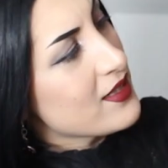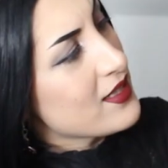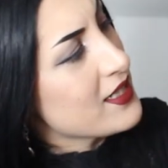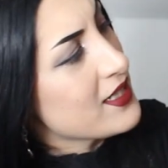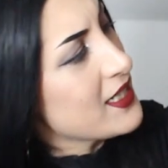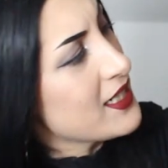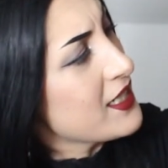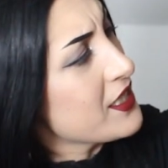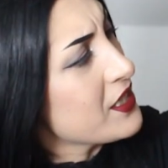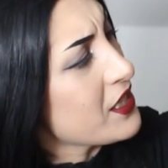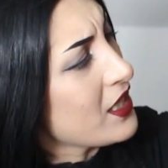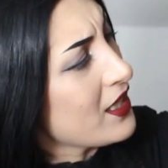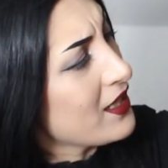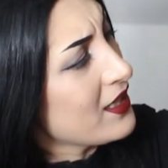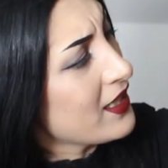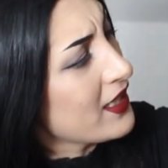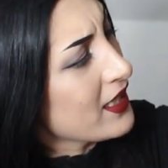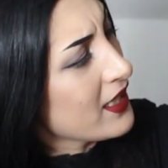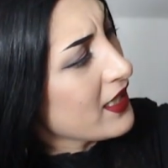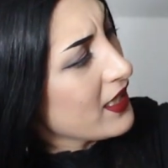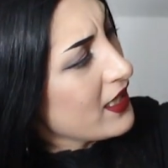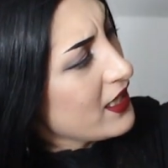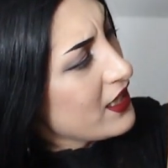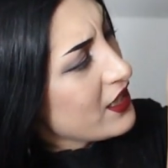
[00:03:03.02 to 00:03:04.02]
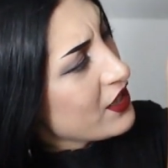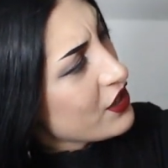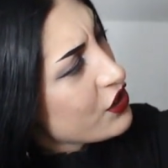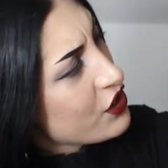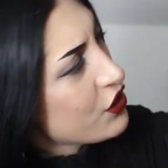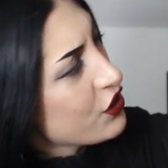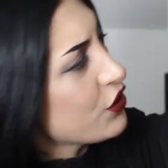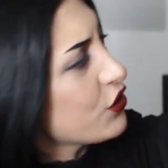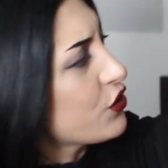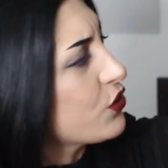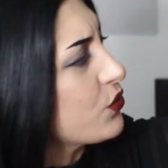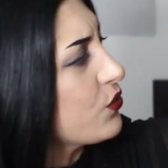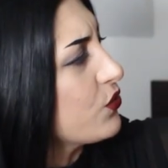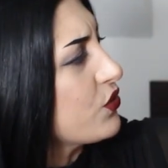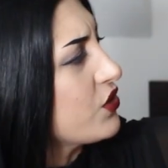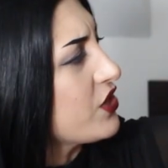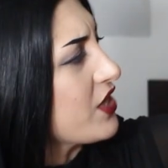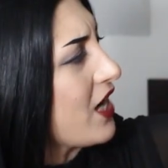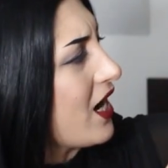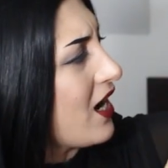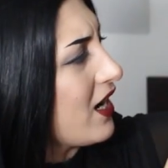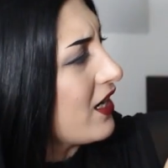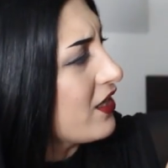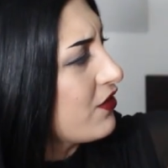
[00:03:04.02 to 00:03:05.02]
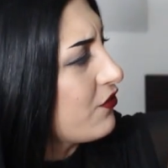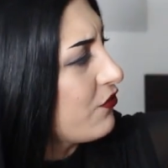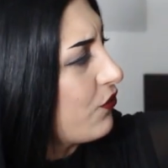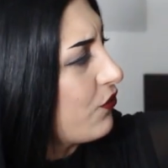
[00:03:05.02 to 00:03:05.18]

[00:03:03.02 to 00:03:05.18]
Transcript: The detailing is to die